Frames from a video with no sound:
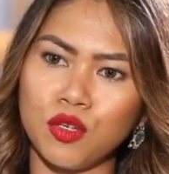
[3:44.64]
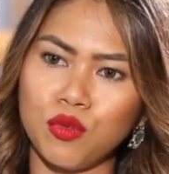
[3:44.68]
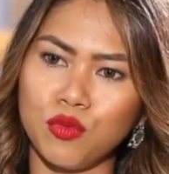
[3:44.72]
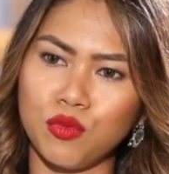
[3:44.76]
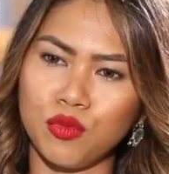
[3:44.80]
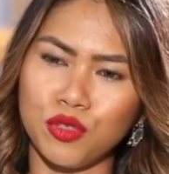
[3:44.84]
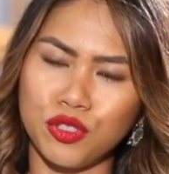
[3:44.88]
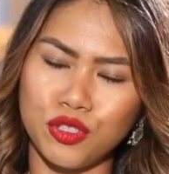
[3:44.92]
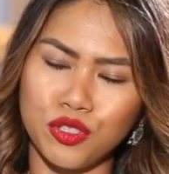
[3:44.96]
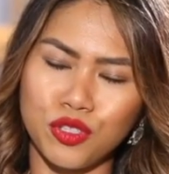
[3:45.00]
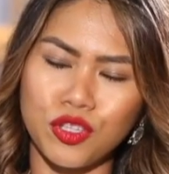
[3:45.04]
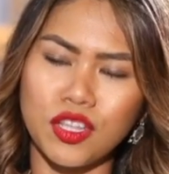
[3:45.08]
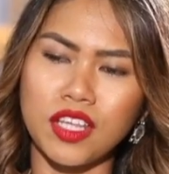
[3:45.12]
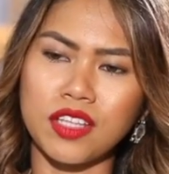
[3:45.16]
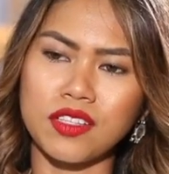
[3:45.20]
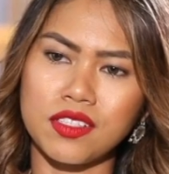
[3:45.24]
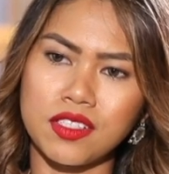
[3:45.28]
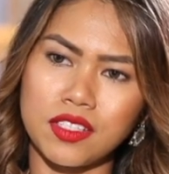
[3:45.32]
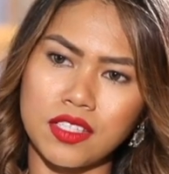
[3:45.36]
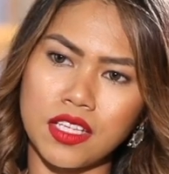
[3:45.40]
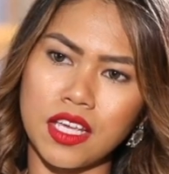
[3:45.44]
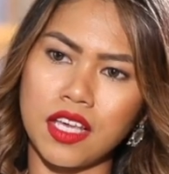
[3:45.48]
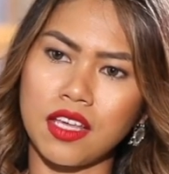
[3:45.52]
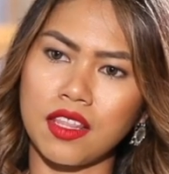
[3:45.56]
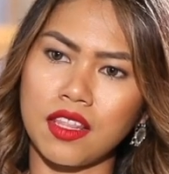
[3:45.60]
Would you then
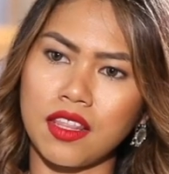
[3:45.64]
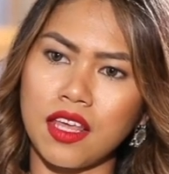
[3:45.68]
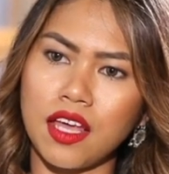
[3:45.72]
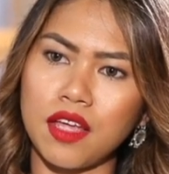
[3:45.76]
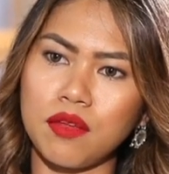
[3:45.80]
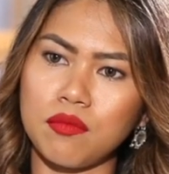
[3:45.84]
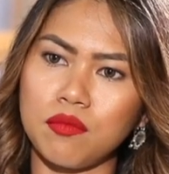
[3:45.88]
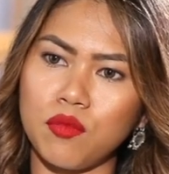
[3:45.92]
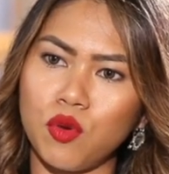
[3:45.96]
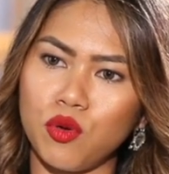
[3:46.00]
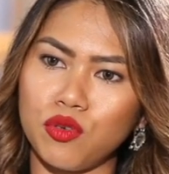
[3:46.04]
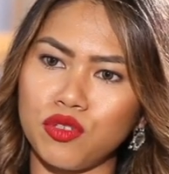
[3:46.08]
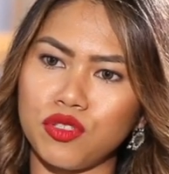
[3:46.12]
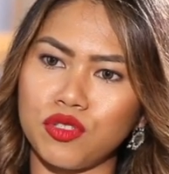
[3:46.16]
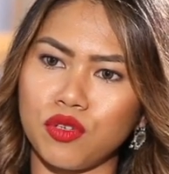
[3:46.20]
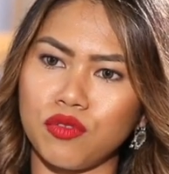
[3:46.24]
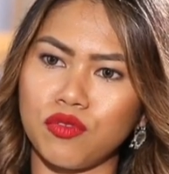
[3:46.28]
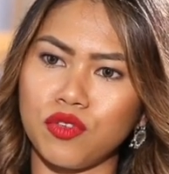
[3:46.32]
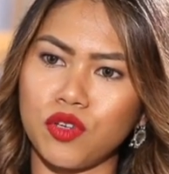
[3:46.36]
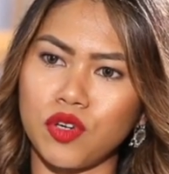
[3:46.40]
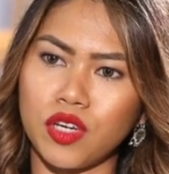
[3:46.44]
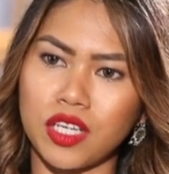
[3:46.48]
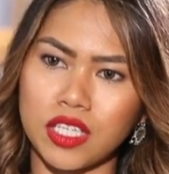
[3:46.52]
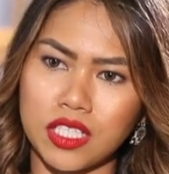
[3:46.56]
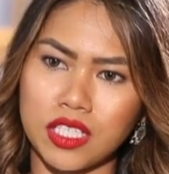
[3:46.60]
say that most
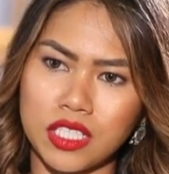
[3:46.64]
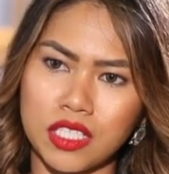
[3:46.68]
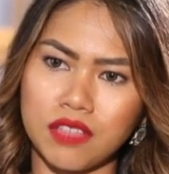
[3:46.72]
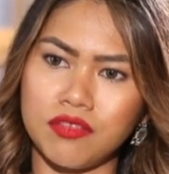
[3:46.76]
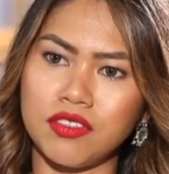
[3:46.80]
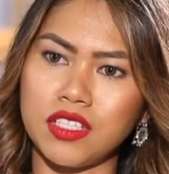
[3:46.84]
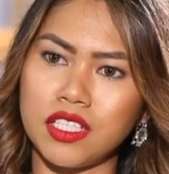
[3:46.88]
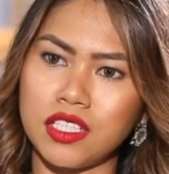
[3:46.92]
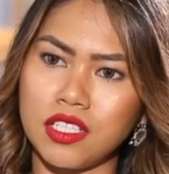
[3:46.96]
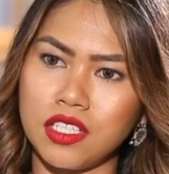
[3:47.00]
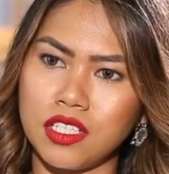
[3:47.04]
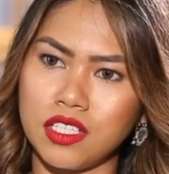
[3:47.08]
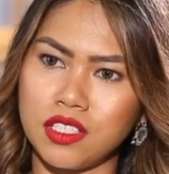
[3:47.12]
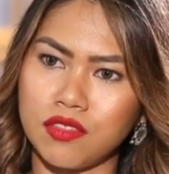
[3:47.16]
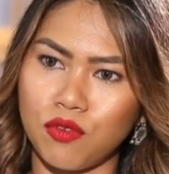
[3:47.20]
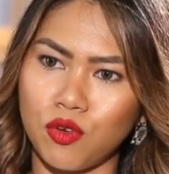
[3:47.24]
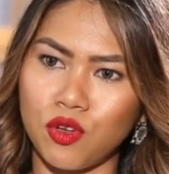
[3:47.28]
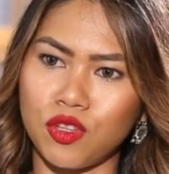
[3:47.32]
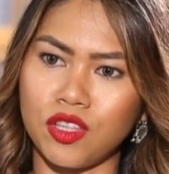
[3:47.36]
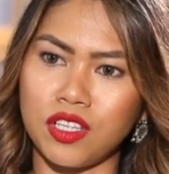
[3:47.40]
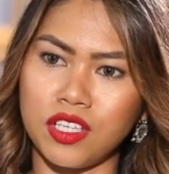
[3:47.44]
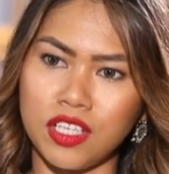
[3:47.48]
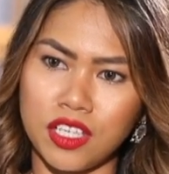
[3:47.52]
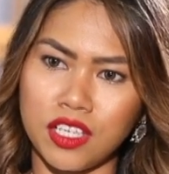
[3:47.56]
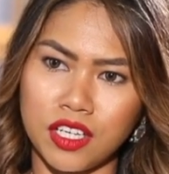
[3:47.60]
of your activities
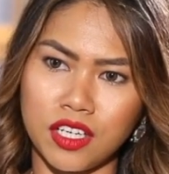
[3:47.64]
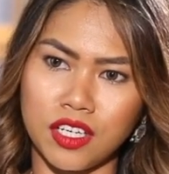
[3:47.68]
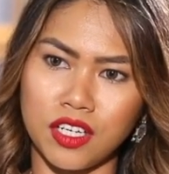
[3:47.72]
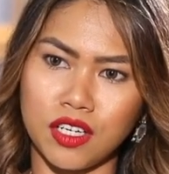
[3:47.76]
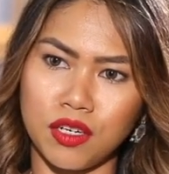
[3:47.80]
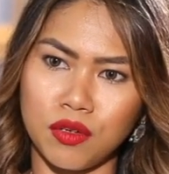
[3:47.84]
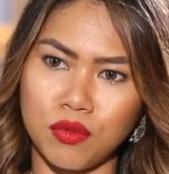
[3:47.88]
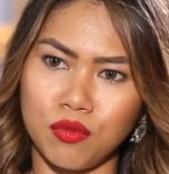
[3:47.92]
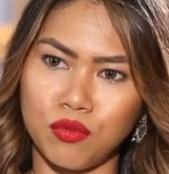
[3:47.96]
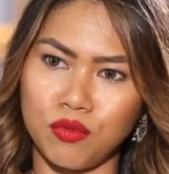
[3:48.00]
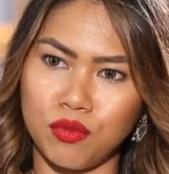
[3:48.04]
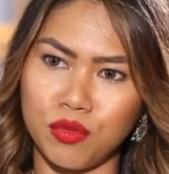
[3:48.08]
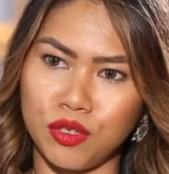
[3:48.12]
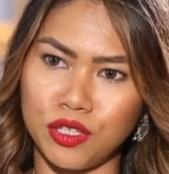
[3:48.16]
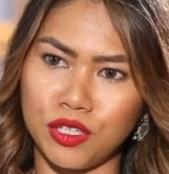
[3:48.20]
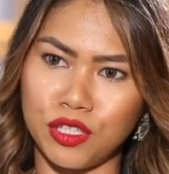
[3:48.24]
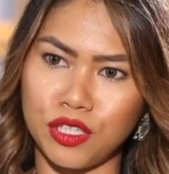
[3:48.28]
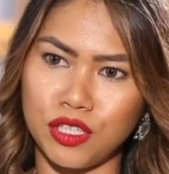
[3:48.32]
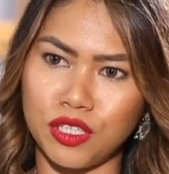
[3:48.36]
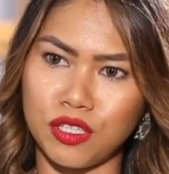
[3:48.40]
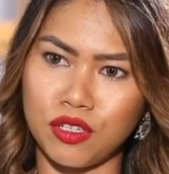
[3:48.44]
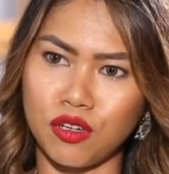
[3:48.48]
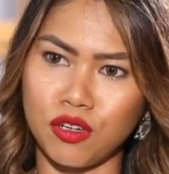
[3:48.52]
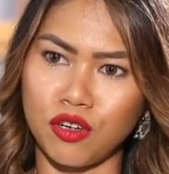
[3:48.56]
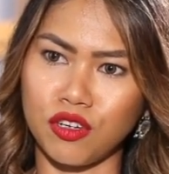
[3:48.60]
for the year
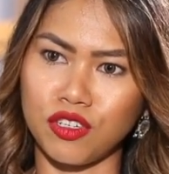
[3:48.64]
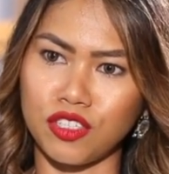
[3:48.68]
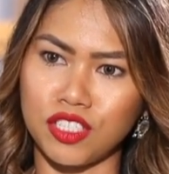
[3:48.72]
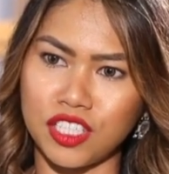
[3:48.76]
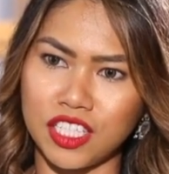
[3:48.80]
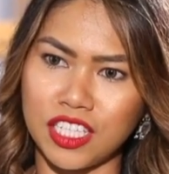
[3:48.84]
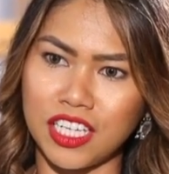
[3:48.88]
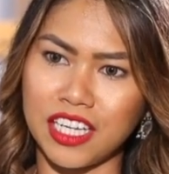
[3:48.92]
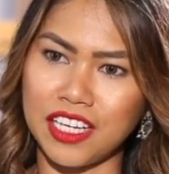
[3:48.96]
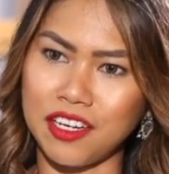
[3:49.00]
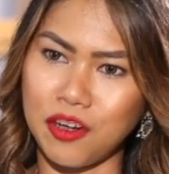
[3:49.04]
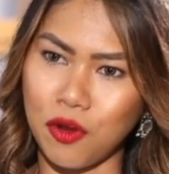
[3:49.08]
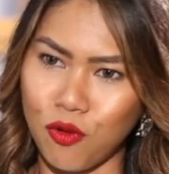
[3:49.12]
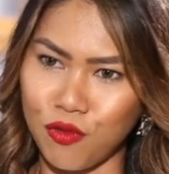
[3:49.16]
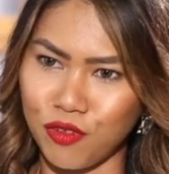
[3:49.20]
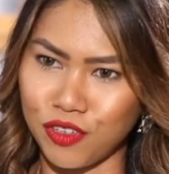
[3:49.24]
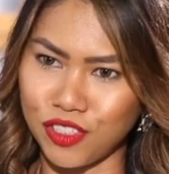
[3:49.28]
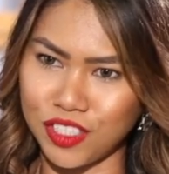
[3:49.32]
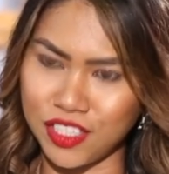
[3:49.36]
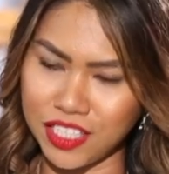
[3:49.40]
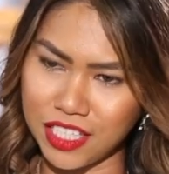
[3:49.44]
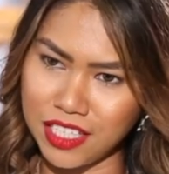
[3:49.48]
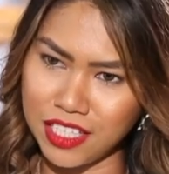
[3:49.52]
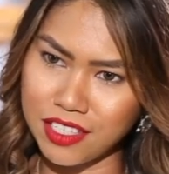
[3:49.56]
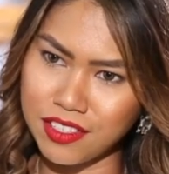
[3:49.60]
would originate
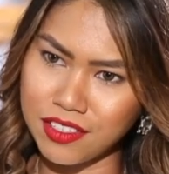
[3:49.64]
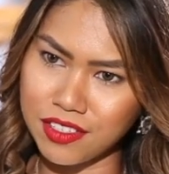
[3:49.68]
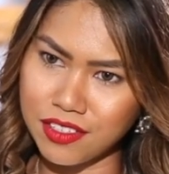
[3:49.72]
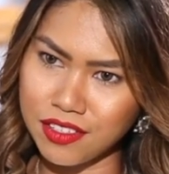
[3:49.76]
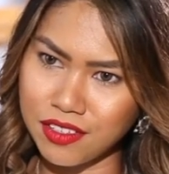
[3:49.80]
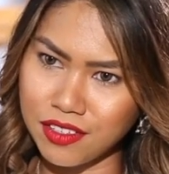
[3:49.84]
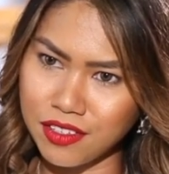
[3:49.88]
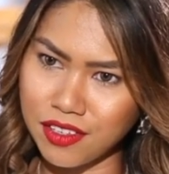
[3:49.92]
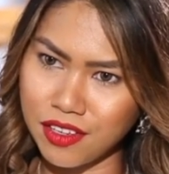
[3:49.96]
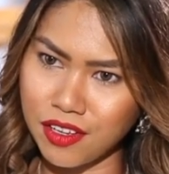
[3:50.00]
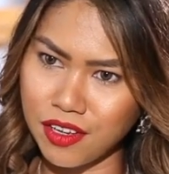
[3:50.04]
overseas?